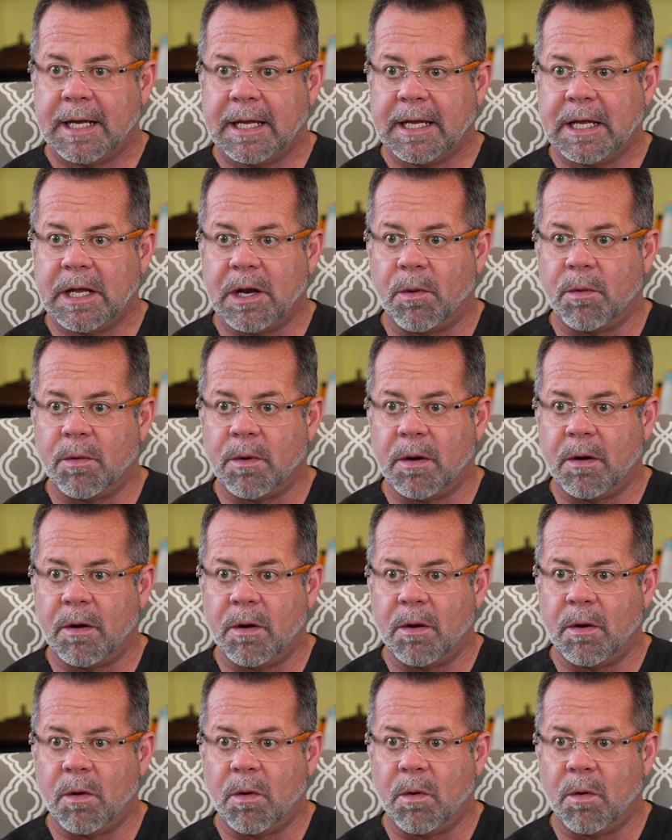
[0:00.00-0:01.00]
You know,
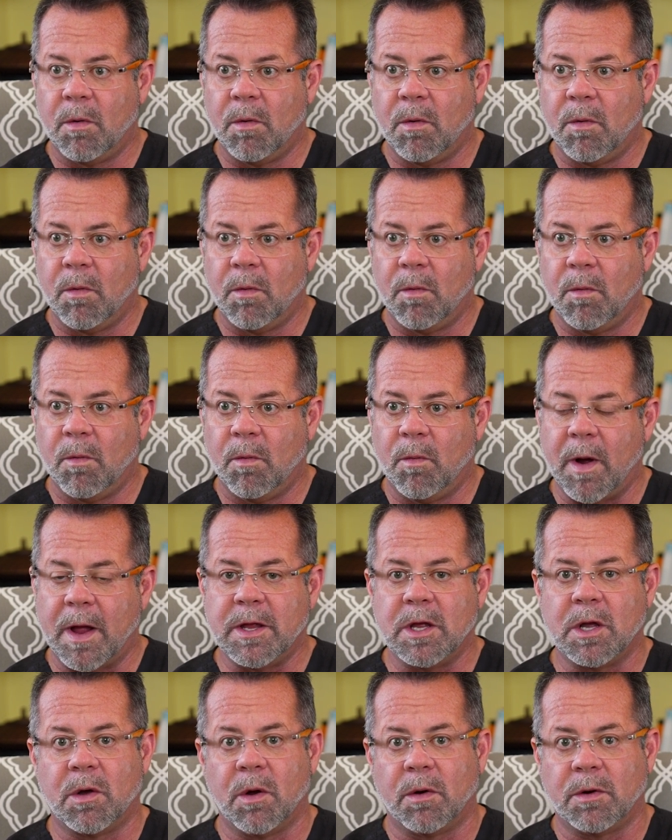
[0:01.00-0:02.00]
when
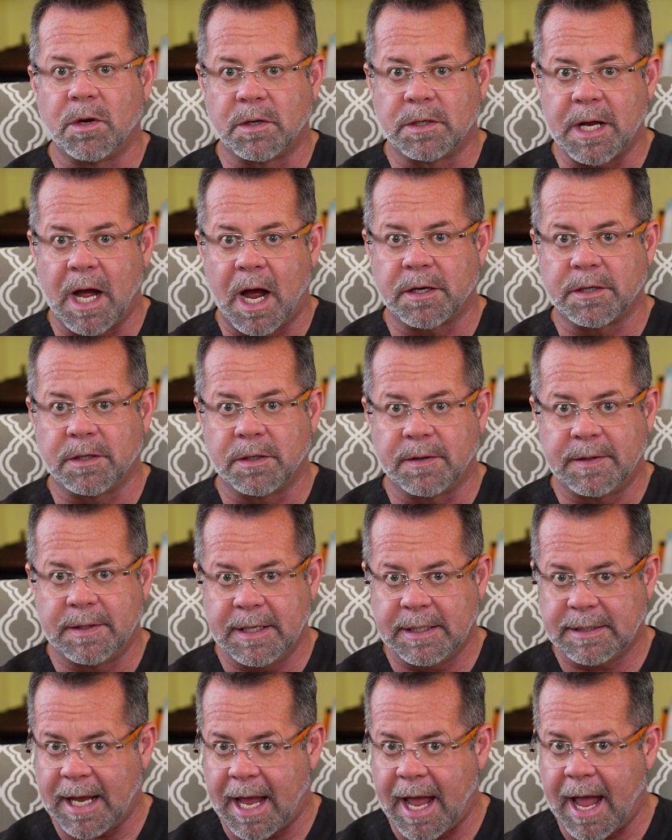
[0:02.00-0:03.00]
you go to your doctor,
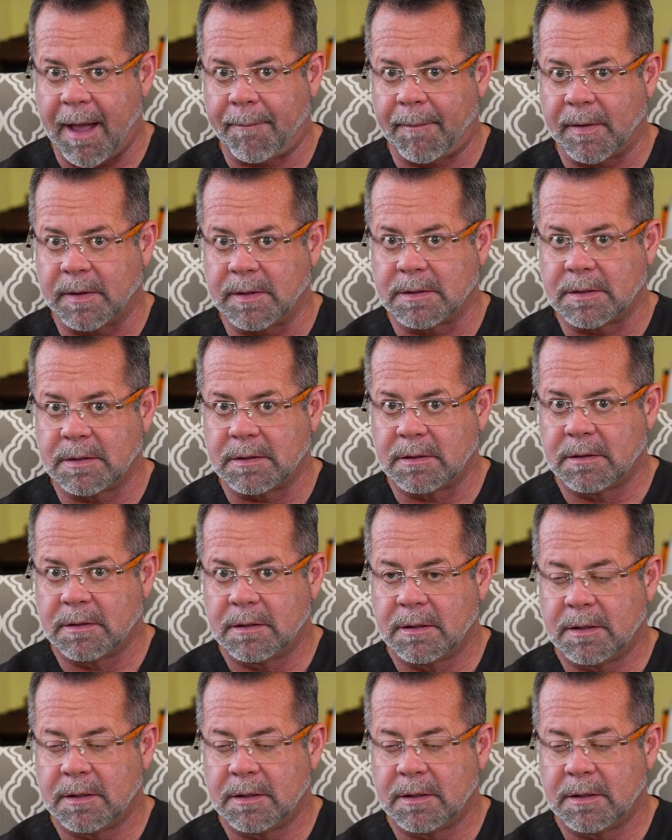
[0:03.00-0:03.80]
this happens.